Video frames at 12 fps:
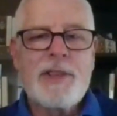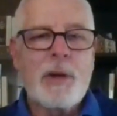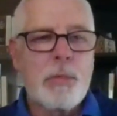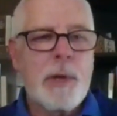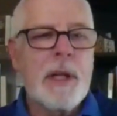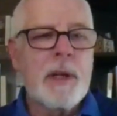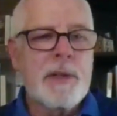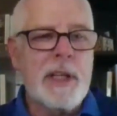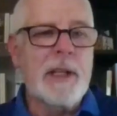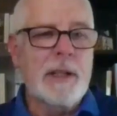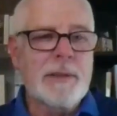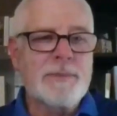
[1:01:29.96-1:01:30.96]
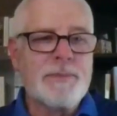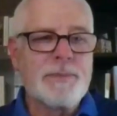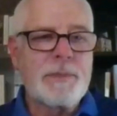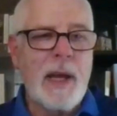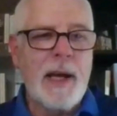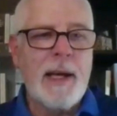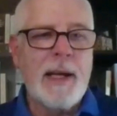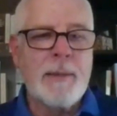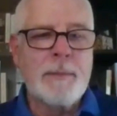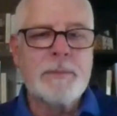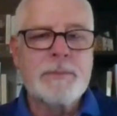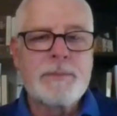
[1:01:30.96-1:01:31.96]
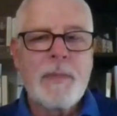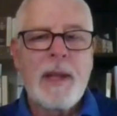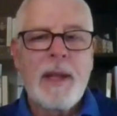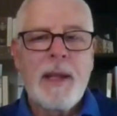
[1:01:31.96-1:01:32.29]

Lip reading: is a real deal. And